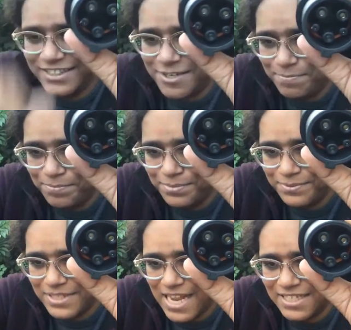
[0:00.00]
yep
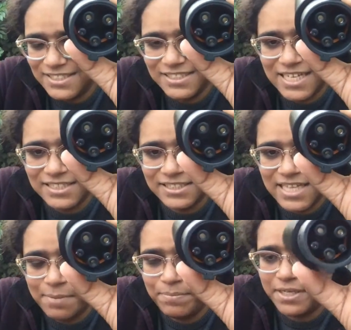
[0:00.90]
that is the Tesla
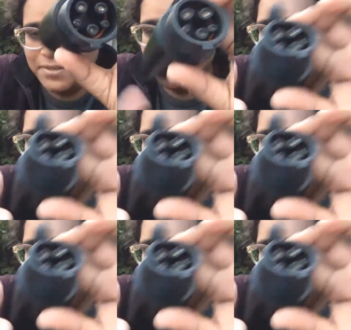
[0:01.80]
Tap Mini